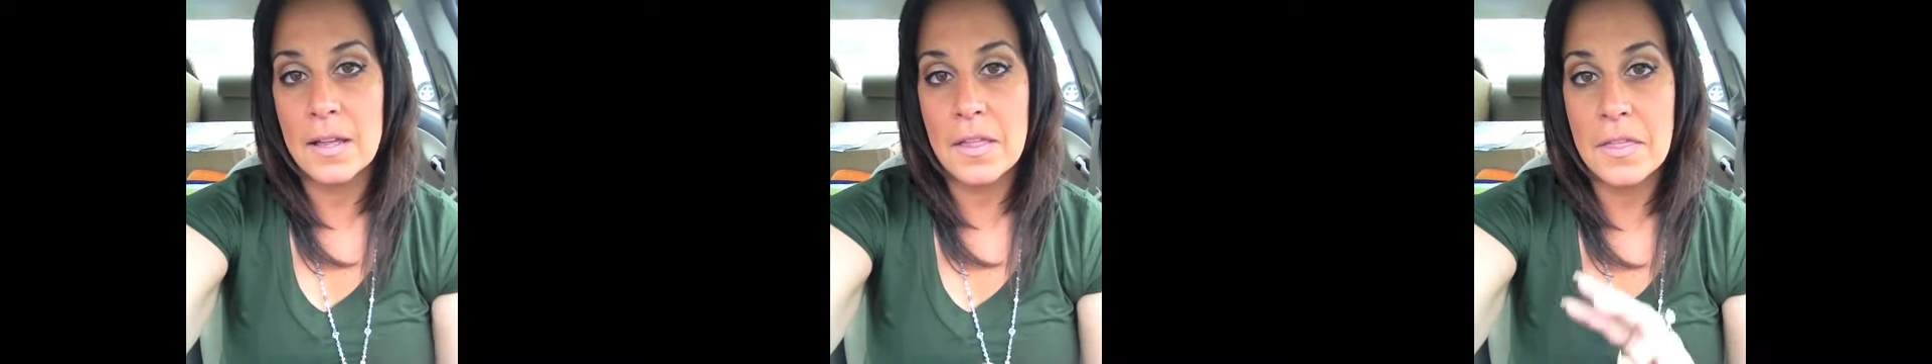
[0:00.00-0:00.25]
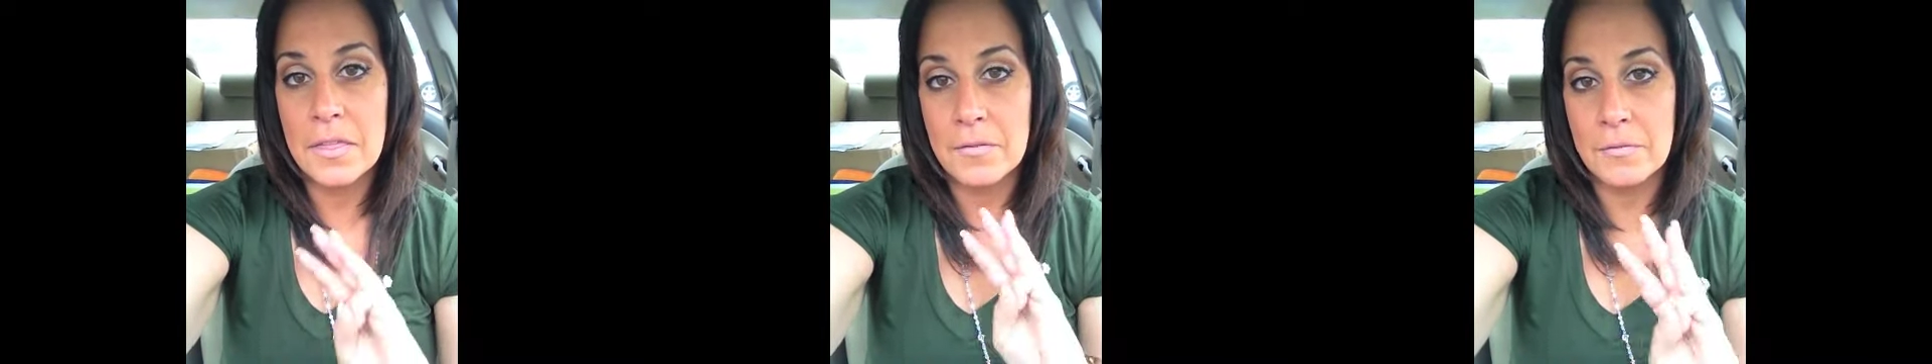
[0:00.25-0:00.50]

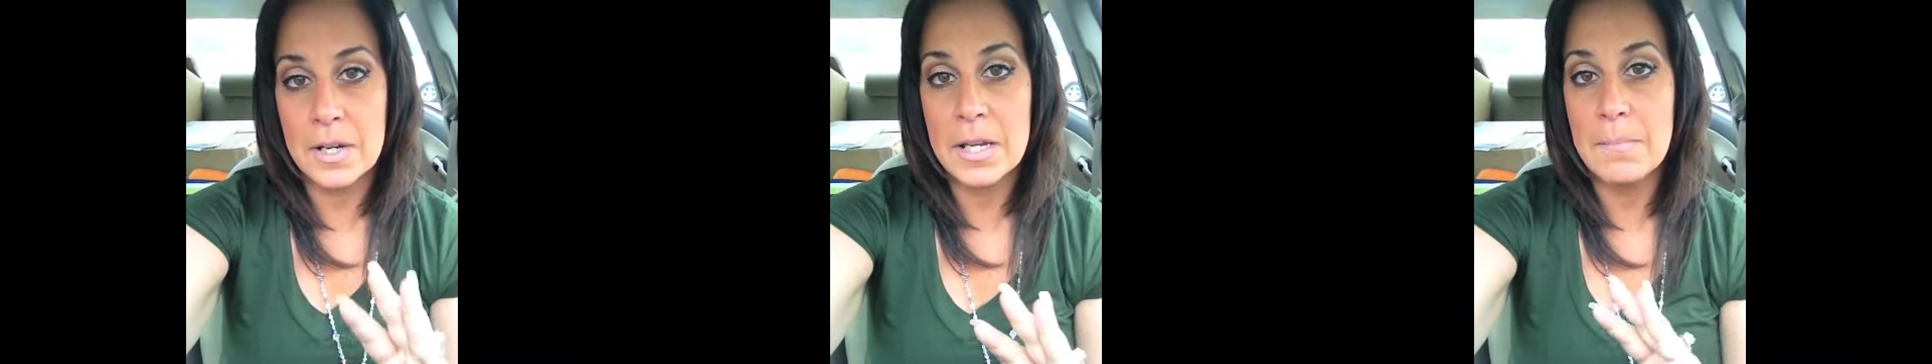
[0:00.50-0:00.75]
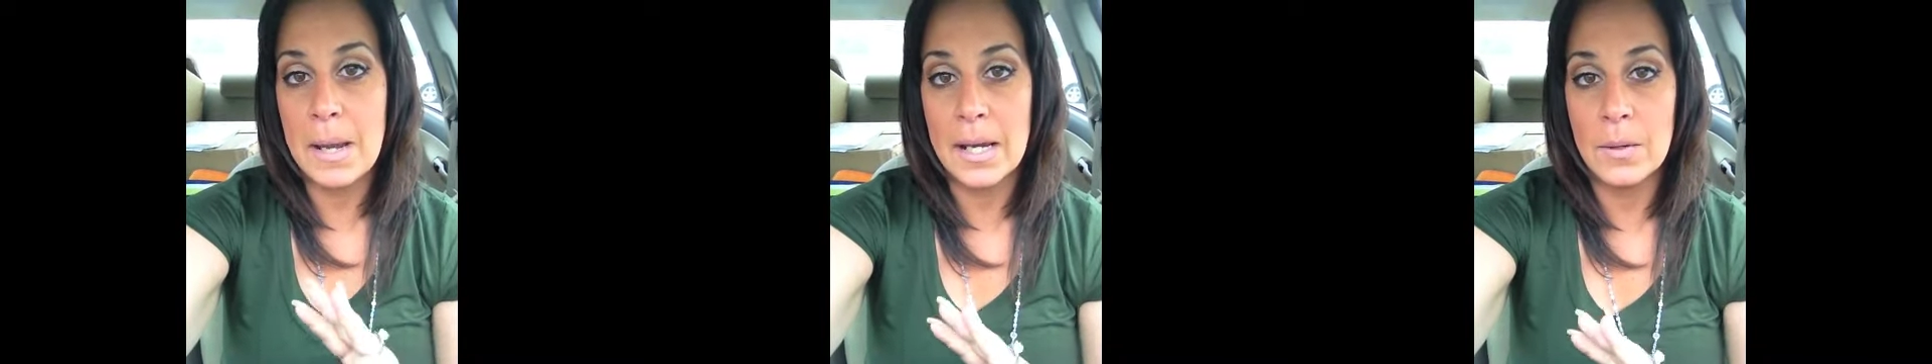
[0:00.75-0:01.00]
three
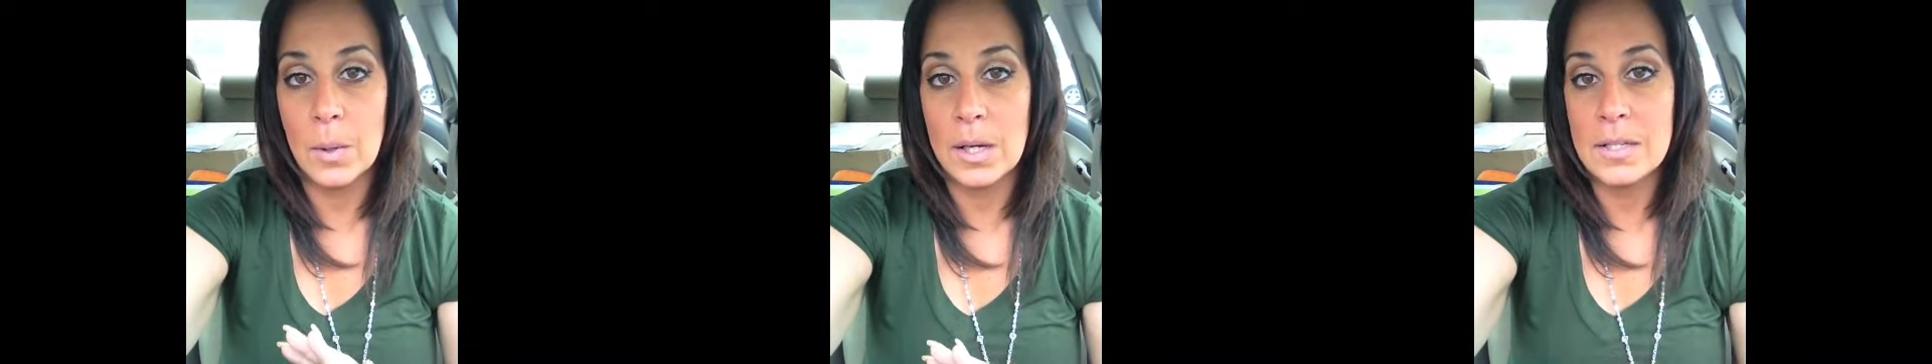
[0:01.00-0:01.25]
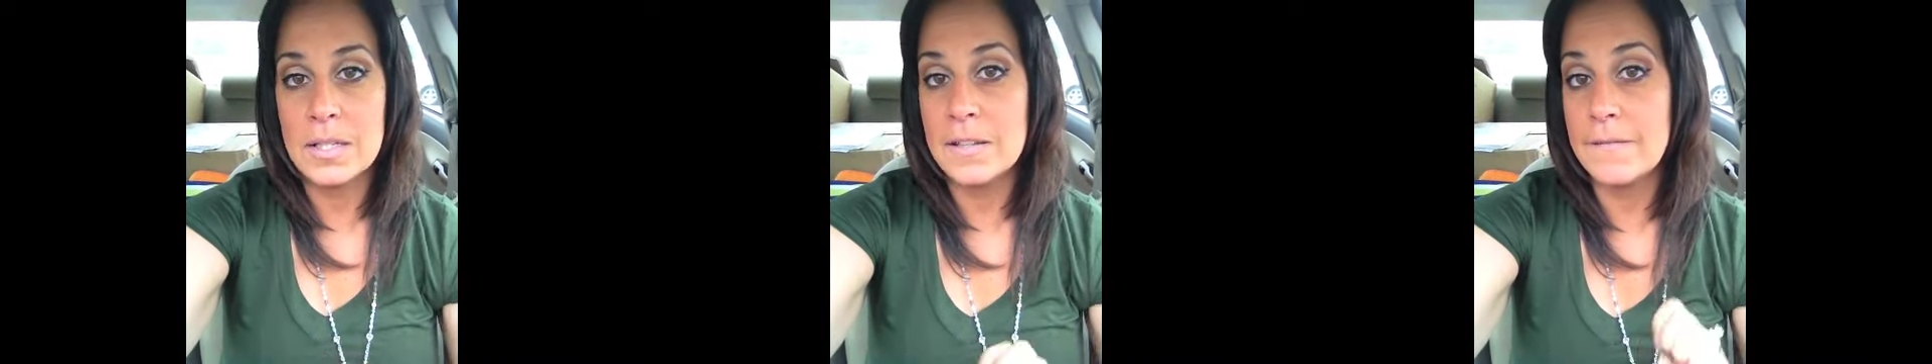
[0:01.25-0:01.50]
main
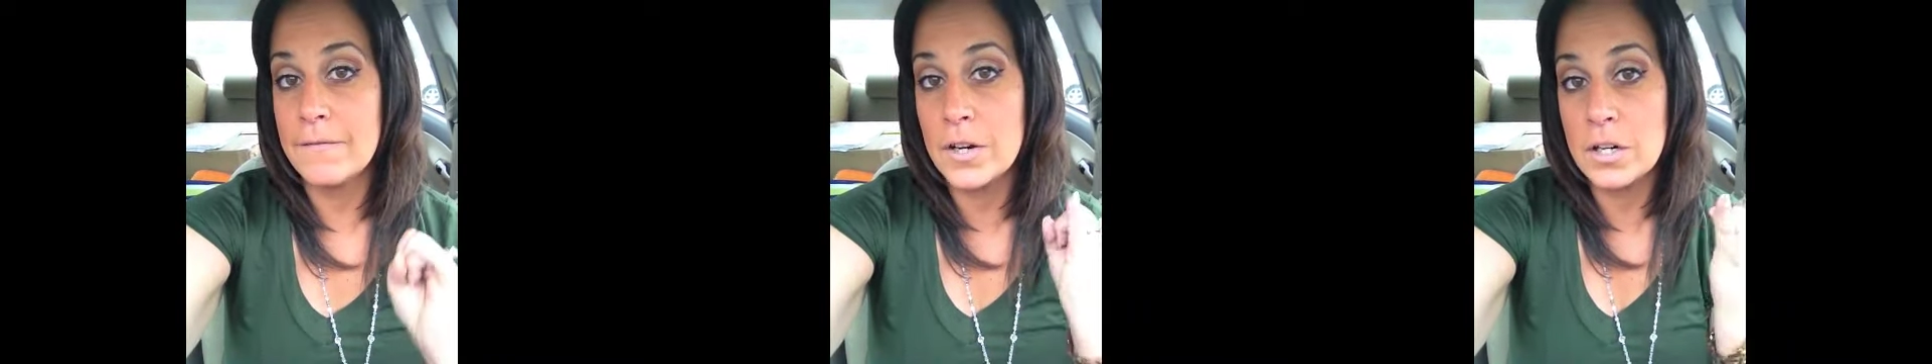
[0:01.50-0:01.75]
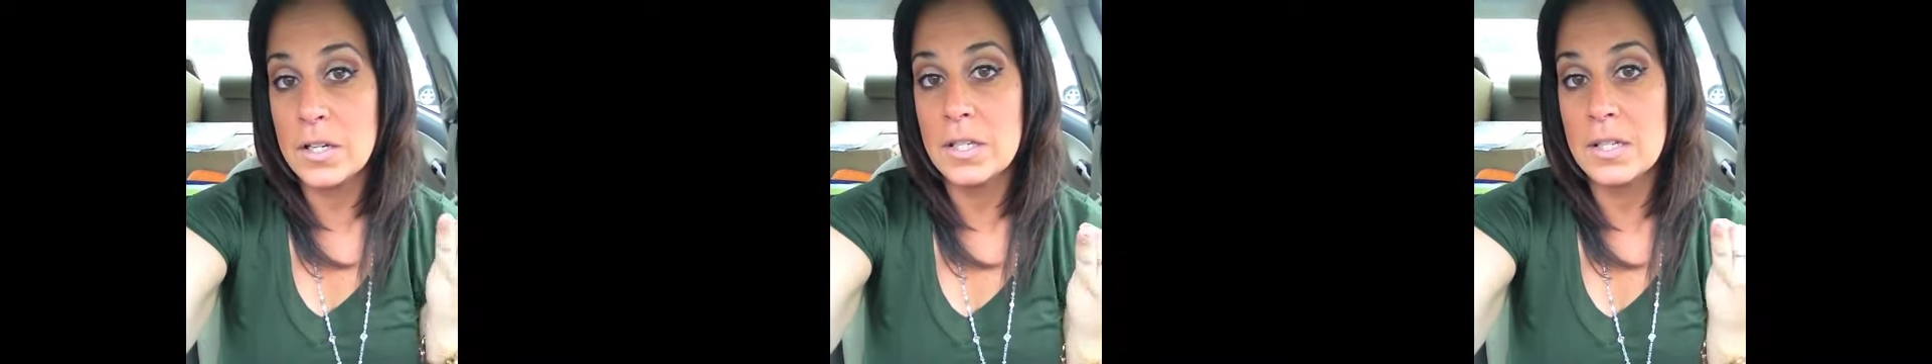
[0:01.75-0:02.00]
ones. The
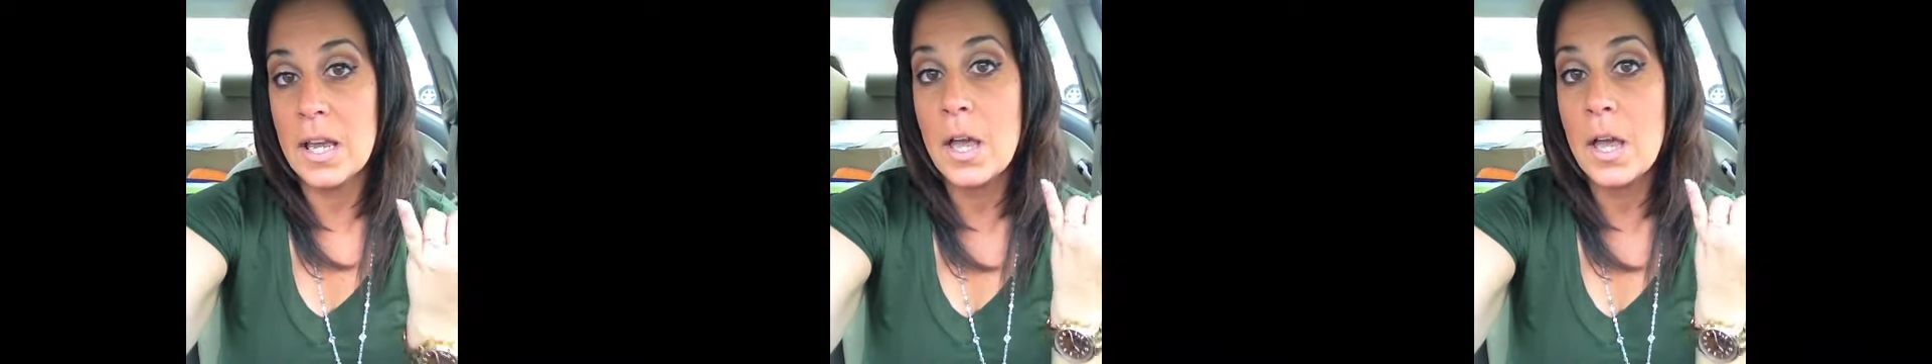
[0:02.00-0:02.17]
first